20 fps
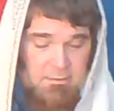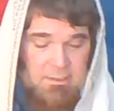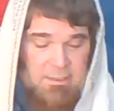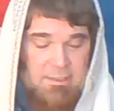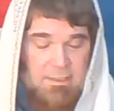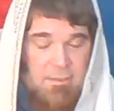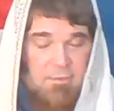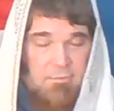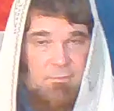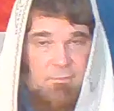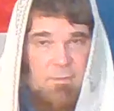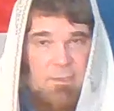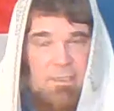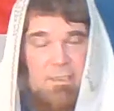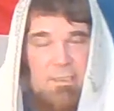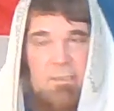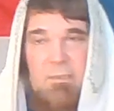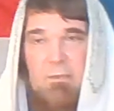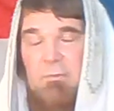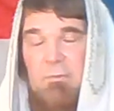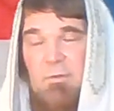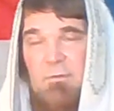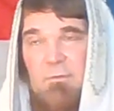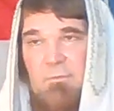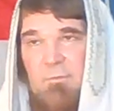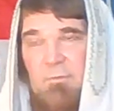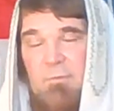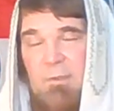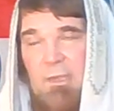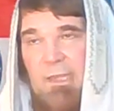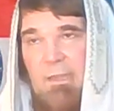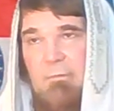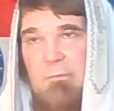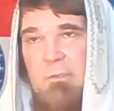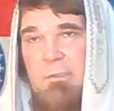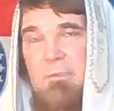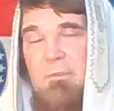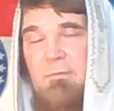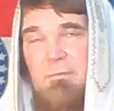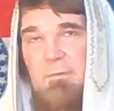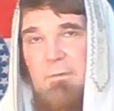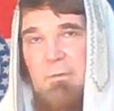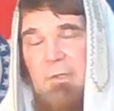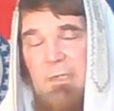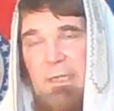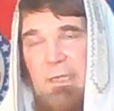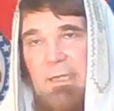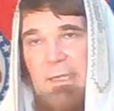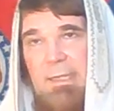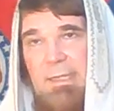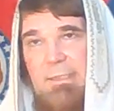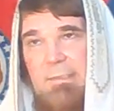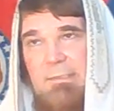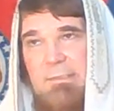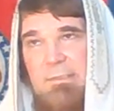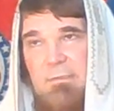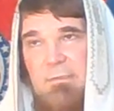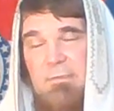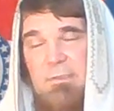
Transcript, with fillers: a youth eagle will fly real high too.